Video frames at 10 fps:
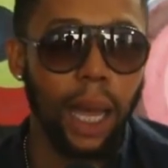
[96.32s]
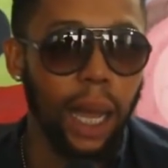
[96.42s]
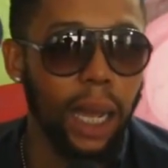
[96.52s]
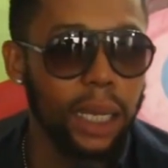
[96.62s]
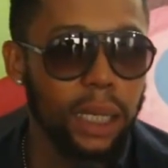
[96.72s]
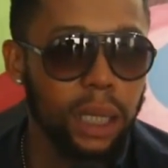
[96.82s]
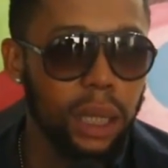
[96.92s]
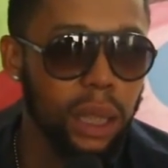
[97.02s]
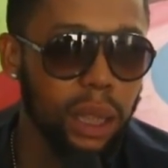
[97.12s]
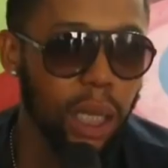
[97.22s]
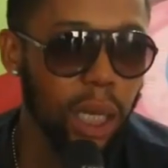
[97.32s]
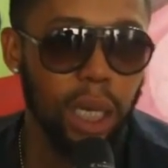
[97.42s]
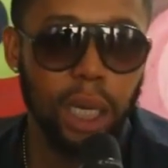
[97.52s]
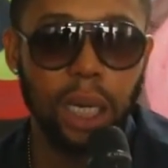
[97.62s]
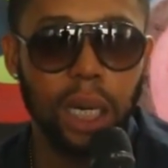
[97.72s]
I
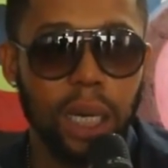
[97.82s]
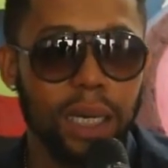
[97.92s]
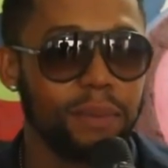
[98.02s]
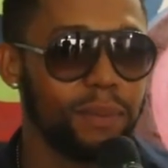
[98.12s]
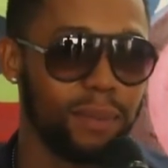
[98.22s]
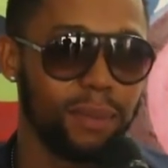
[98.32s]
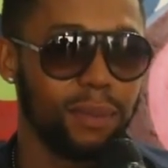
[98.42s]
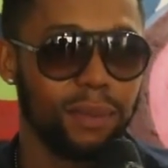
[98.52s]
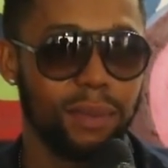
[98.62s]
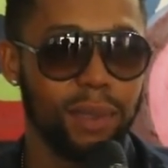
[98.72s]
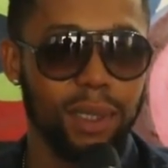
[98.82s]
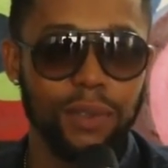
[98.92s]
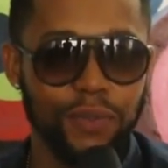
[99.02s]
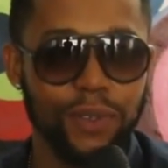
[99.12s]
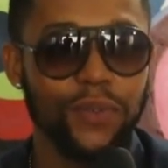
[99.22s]
think
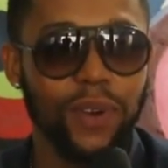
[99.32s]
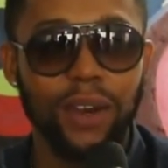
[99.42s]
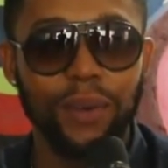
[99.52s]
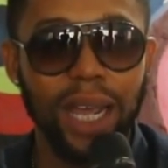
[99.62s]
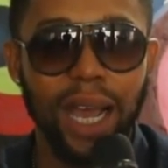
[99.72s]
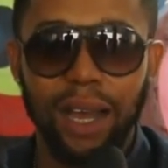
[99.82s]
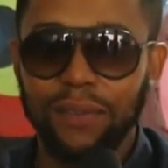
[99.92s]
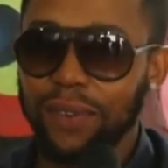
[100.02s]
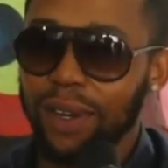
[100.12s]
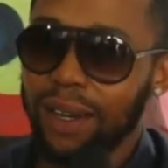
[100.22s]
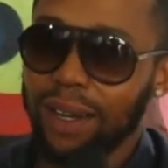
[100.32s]
if I really have